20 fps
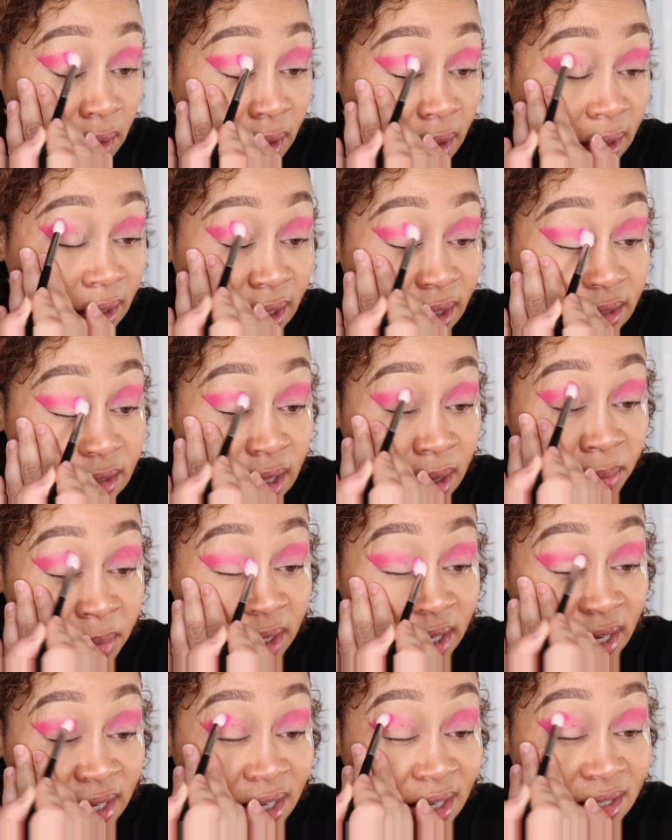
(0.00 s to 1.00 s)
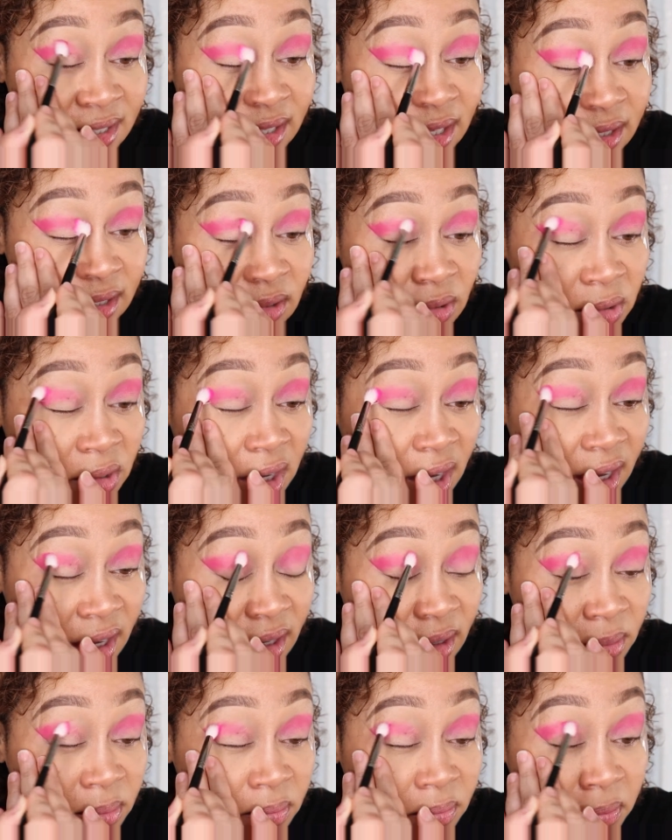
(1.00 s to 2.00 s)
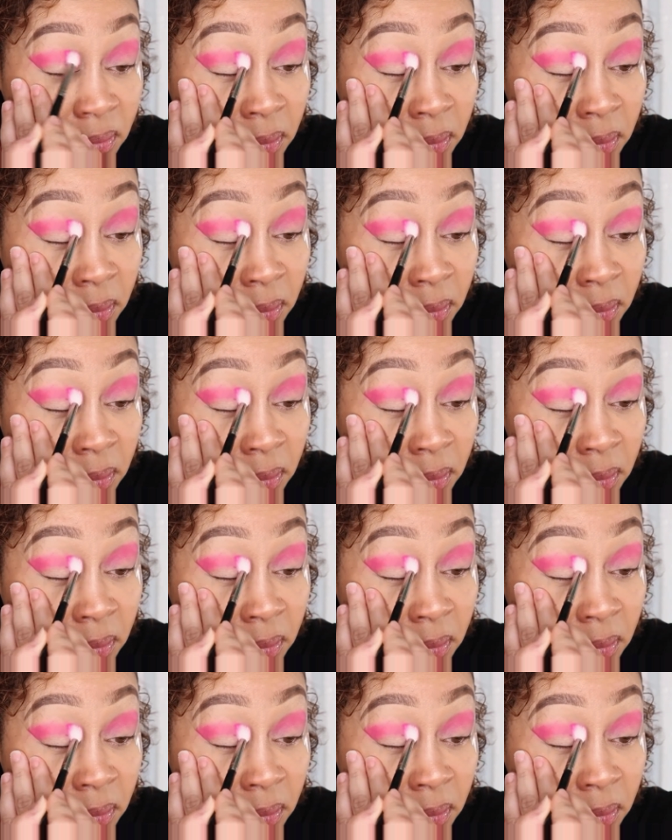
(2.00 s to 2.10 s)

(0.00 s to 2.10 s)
I guess I mean I guess that's okay to